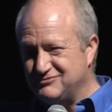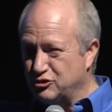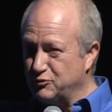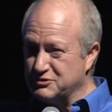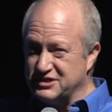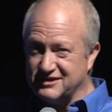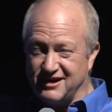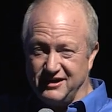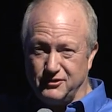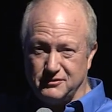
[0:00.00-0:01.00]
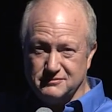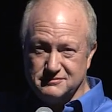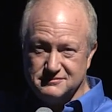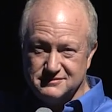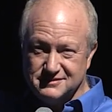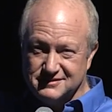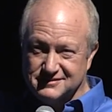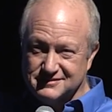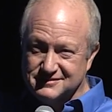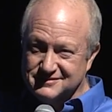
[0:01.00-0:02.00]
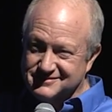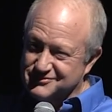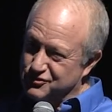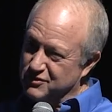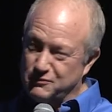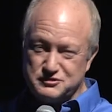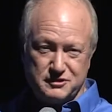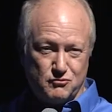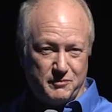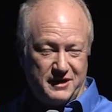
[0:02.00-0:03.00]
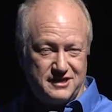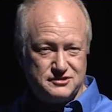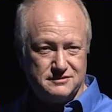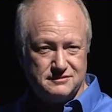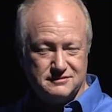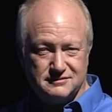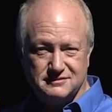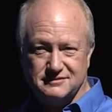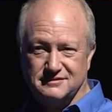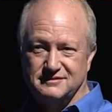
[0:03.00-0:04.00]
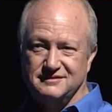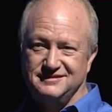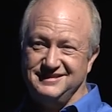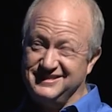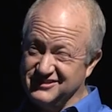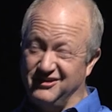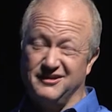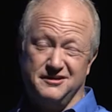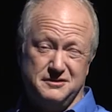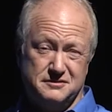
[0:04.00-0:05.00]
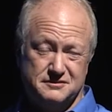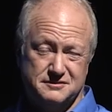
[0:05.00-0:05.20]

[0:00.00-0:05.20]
2% kinder, 3% more patient, it's hard.